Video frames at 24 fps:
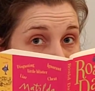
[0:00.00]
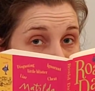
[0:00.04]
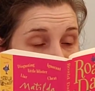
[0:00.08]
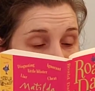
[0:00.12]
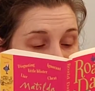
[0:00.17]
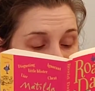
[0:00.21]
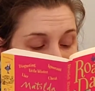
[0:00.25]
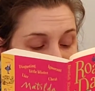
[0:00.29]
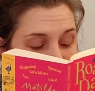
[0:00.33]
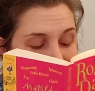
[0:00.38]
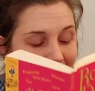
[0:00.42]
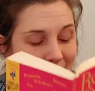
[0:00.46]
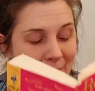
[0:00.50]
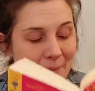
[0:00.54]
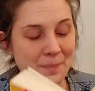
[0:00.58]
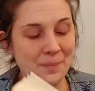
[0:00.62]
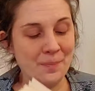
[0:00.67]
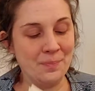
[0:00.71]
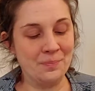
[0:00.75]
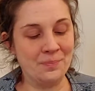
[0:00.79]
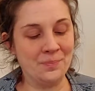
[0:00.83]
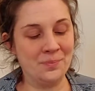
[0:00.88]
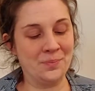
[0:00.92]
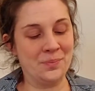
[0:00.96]
Daddy?"
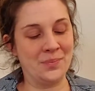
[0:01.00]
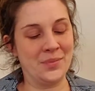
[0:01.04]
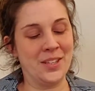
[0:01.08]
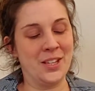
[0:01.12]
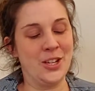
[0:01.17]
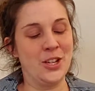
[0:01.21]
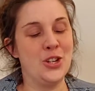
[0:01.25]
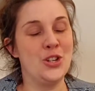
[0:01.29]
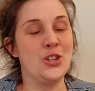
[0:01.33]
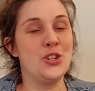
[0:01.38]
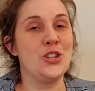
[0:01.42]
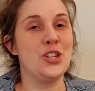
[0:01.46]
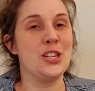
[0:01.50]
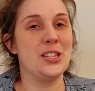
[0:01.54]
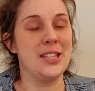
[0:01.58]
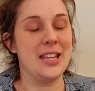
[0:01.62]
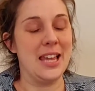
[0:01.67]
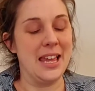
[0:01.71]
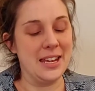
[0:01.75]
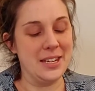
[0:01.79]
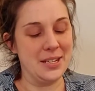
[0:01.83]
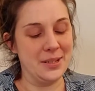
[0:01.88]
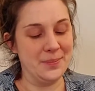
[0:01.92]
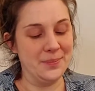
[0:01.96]
she
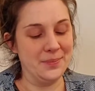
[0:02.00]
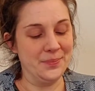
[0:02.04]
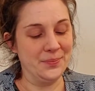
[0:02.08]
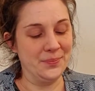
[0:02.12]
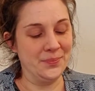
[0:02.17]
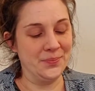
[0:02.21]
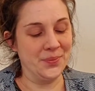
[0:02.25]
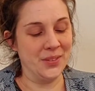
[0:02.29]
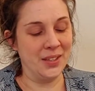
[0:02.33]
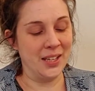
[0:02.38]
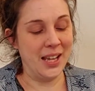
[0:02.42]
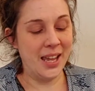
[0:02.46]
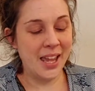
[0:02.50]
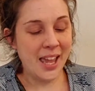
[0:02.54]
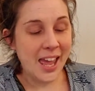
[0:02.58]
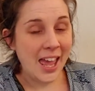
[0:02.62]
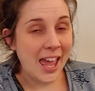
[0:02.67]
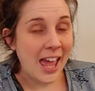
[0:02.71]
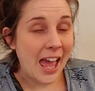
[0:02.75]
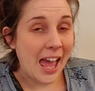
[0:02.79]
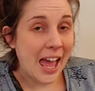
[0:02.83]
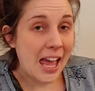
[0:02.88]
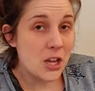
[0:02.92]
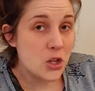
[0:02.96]
said.
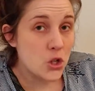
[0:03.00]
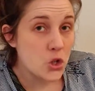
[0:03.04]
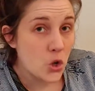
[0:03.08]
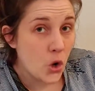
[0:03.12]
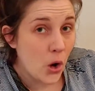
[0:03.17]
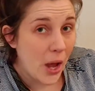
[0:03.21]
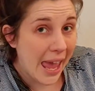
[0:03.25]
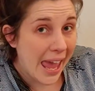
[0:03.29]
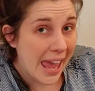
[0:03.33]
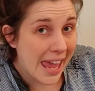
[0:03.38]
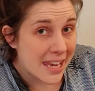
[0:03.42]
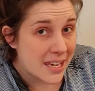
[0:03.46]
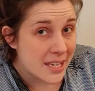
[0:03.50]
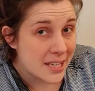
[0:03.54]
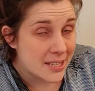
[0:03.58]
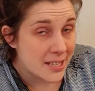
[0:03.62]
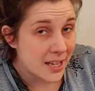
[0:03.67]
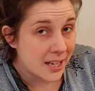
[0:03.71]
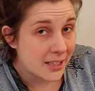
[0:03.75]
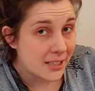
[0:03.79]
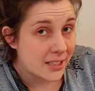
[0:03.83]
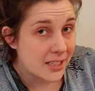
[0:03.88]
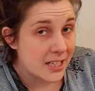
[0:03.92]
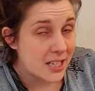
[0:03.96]
"Has your head
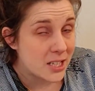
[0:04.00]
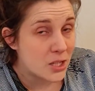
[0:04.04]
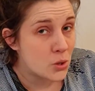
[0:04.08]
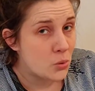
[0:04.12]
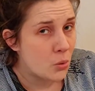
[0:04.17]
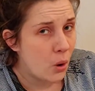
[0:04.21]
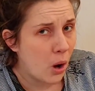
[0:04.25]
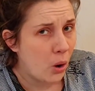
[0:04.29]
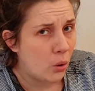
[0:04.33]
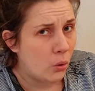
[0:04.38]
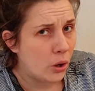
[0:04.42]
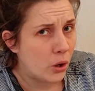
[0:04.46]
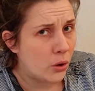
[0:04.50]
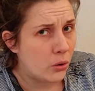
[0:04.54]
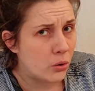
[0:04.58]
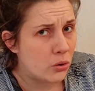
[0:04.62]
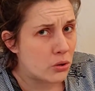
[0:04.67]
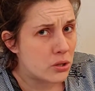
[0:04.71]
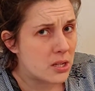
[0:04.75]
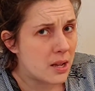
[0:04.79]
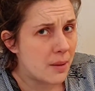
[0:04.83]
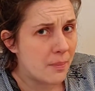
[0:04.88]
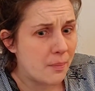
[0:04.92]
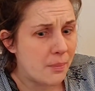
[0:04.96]
suddenly swollen or
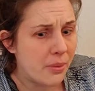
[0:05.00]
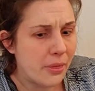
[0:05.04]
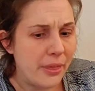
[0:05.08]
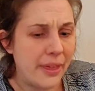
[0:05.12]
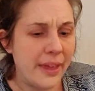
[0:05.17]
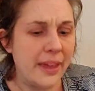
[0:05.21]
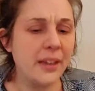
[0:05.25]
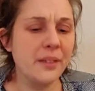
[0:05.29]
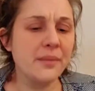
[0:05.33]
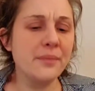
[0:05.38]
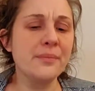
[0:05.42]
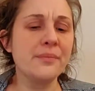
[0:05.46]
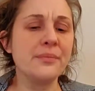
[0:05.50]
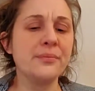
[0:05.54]
something?"